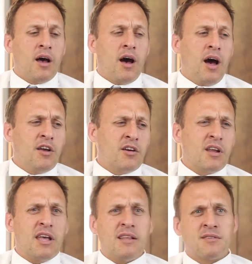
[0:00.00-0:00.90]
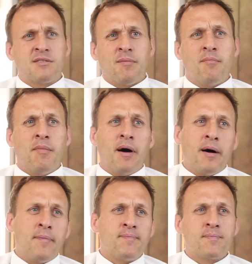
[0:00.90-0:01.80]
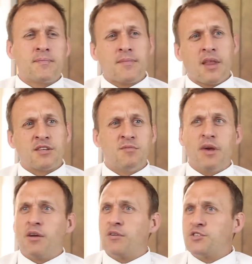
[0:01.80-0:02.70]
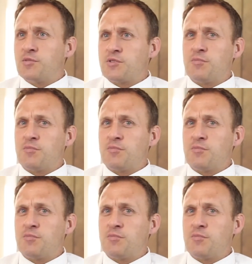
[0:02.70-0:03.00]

You're going to eat some innards,